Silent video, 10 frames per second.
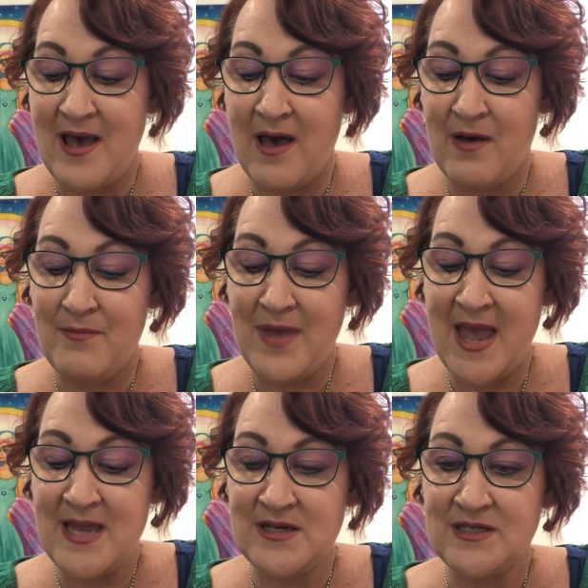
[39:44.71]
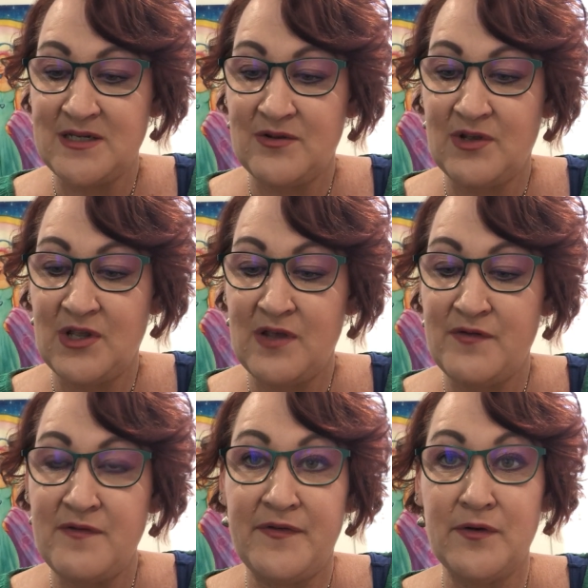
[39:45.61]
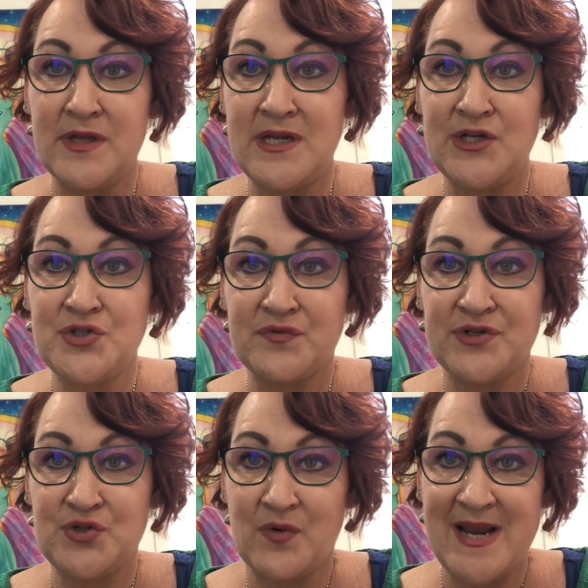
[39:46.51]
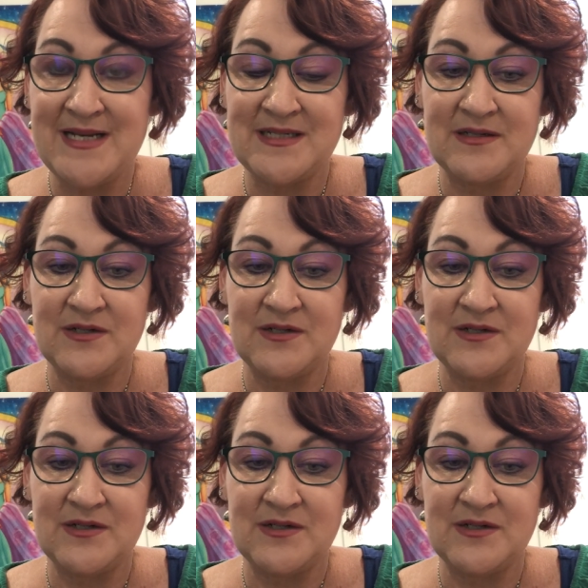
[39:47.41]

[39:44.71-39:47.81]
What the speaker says: And if you feel the need to retreat